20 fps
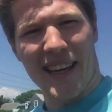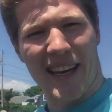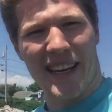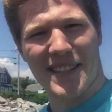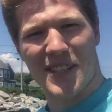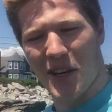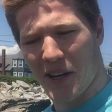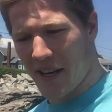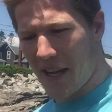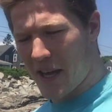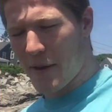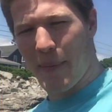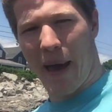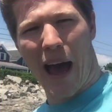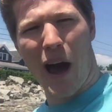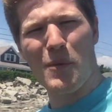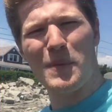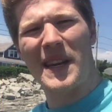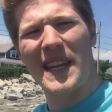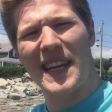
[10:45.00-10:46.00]
it took him
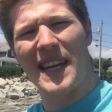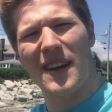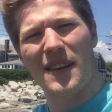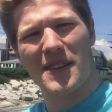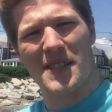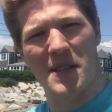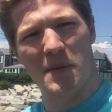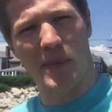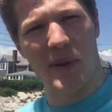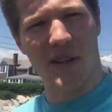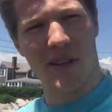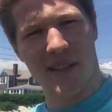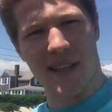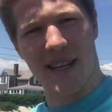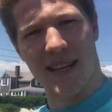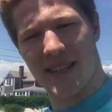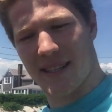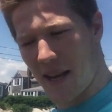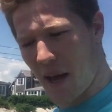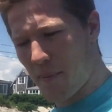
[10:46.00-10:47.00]
how many years to build
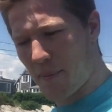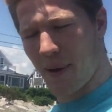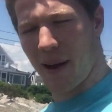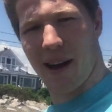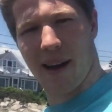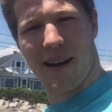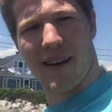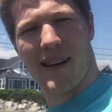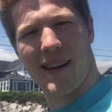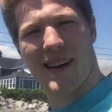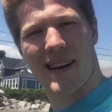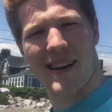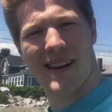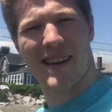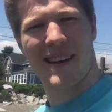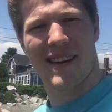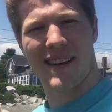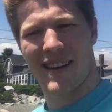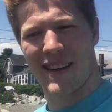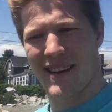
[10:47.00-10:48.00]
his empire?
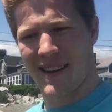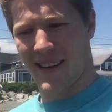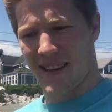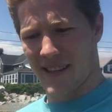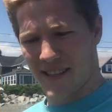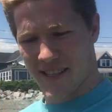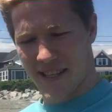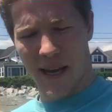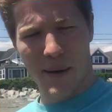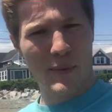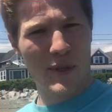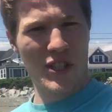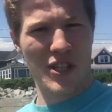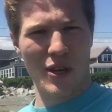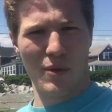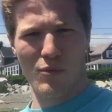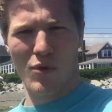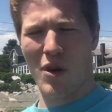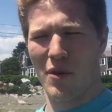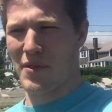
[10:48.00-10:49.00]
Same with
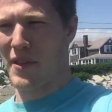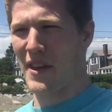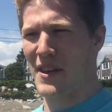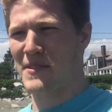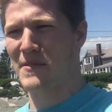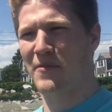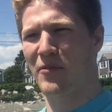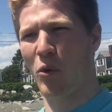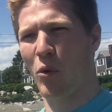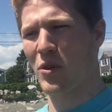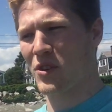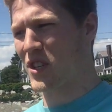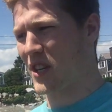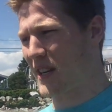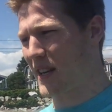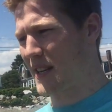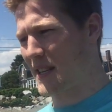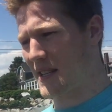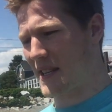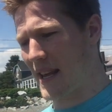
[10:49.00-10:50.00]
Jim Rohn. His
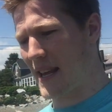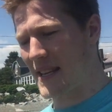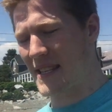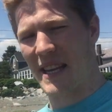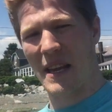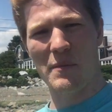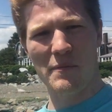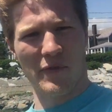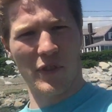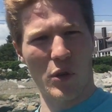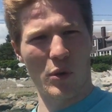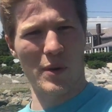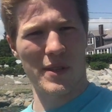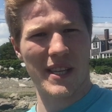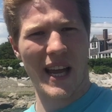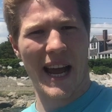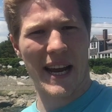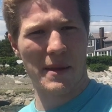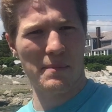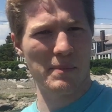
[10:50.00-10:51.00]
fortune, his
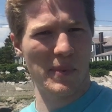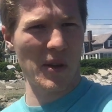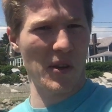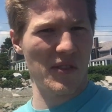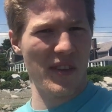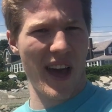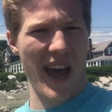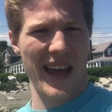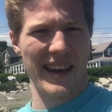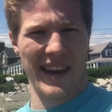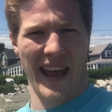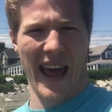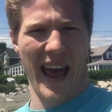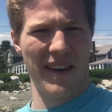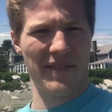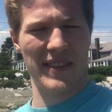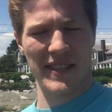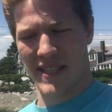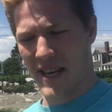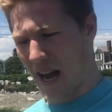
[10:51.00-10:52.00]
influence, I can build that in
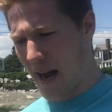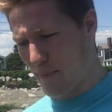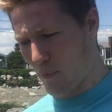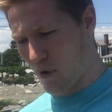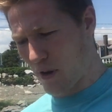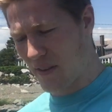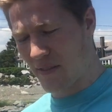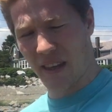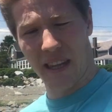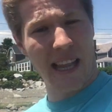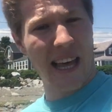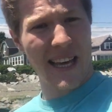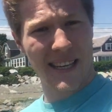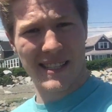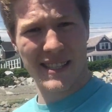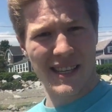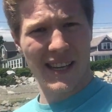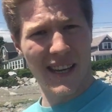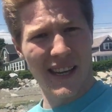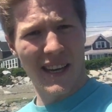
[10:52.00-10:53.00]
half the time or even
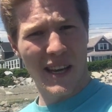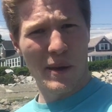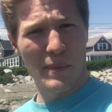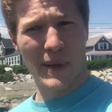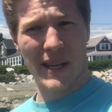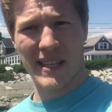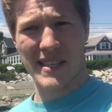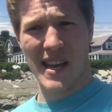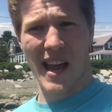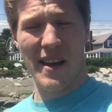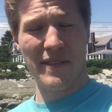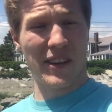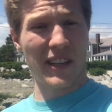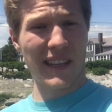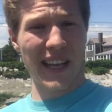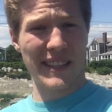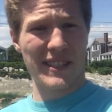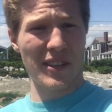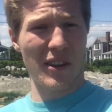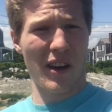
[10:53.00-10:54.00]
less, because I've
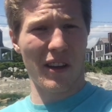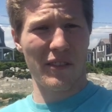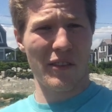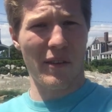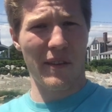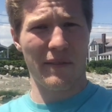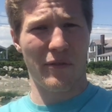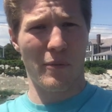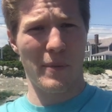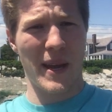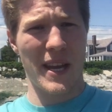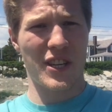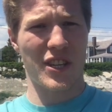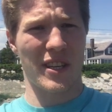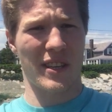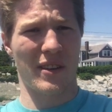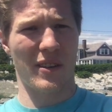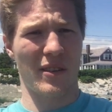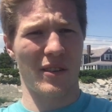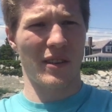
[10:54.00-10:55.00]
collected all their
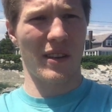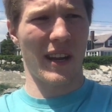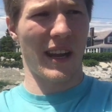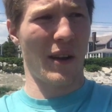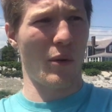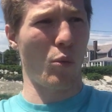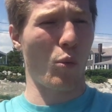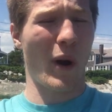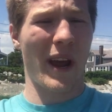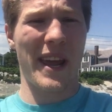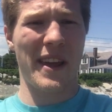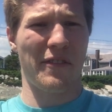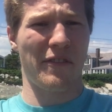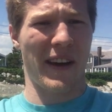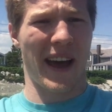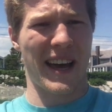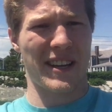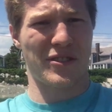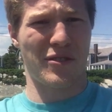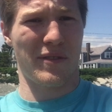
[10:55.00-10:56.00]
information way
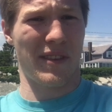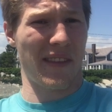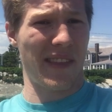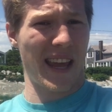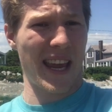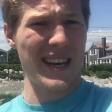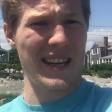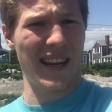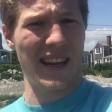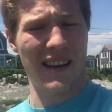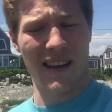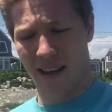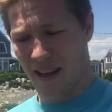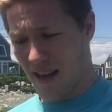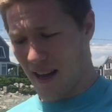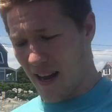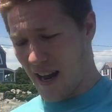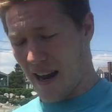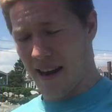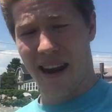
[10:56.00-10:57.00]
faster than they did.
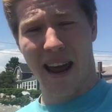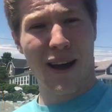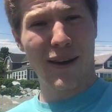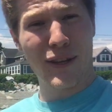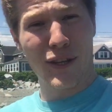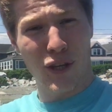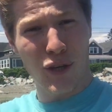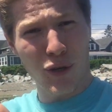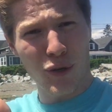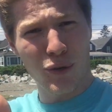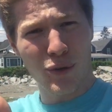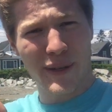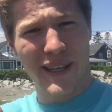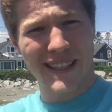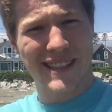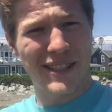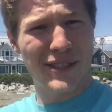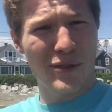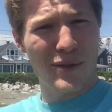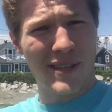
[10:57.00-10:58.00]
And now you
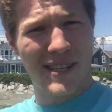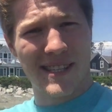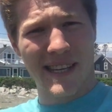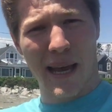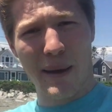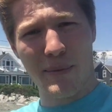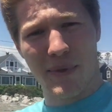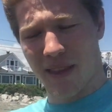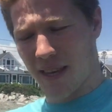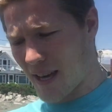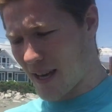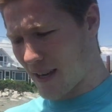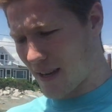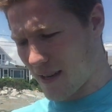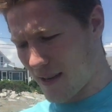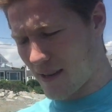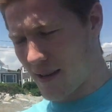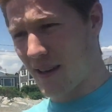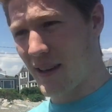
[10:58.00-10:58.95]
get to do the same thing